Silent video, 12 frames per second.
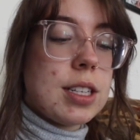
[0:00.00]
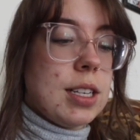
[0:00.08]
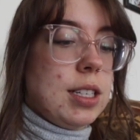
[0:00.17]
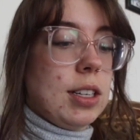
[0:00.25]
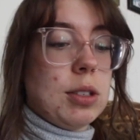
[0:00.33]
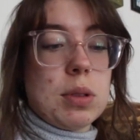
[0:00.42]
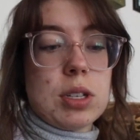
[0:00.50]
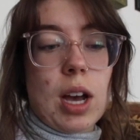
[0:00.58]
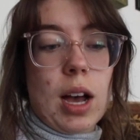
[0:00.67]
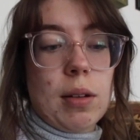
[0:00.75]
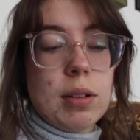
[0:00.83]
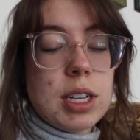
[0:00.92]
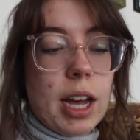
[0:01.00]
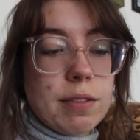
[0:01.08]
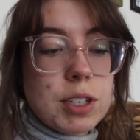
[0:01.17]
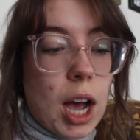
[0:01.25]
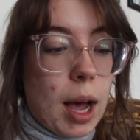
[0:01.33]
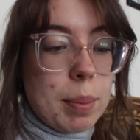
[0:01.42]
It deals with
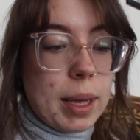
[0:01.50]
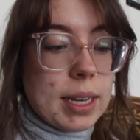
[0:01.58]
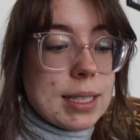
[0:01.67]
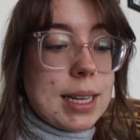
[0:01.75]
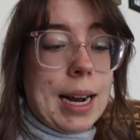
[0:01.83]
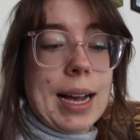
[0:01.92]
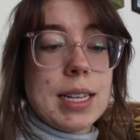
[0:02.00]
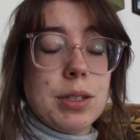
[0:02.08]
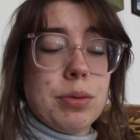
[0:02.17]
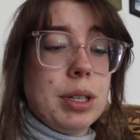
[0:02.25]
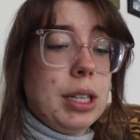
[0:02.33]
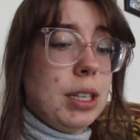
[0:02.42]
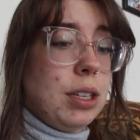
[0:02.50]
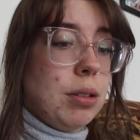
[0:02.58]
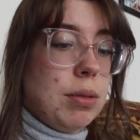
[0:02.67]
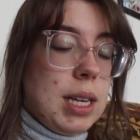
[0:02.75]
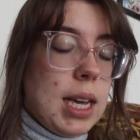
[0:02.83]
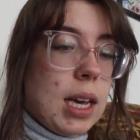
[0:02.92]
tough topics. It has a really
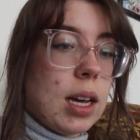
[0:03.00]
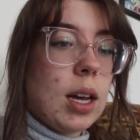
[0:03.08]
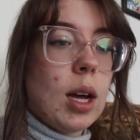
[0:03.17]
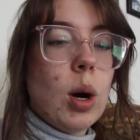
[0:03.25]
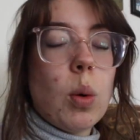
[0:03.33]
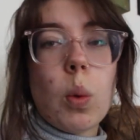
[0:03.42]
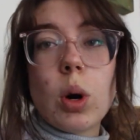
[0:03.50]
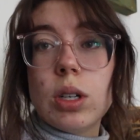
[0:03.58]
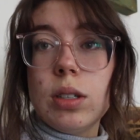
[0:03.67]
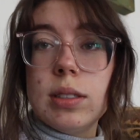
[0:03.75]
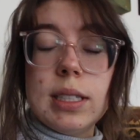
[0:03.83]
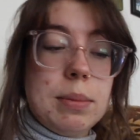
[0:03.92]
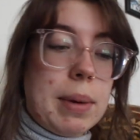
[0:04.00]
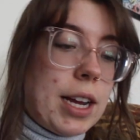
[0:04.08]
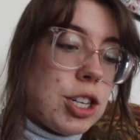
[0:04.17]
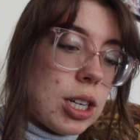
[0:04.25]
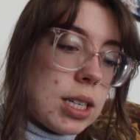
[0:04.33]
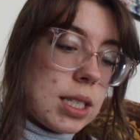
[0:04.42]
unique world and
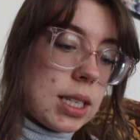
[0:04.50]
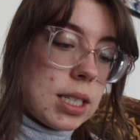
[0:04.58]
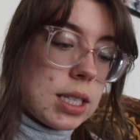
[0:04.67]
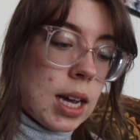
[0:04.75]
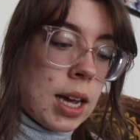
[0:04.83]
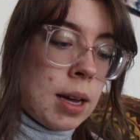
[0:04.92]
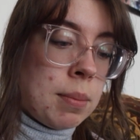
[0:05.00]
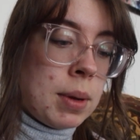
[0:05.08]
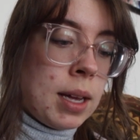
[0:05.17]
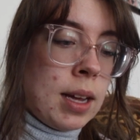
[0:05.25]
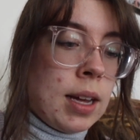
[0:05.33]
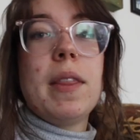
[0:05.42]
magic system.